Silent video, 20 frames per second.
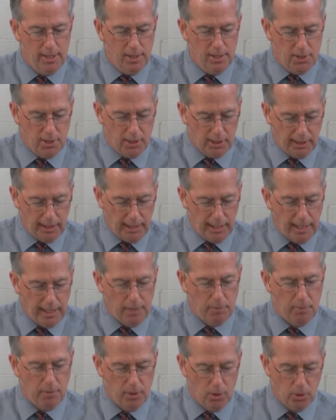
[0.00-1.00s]
to
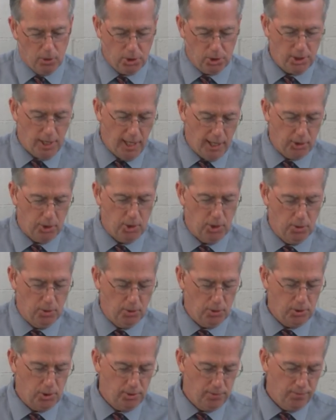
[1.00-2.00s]
keep your
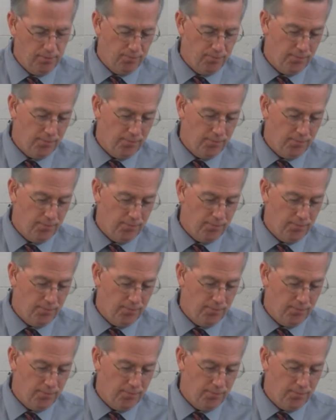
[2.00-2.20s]
statutes.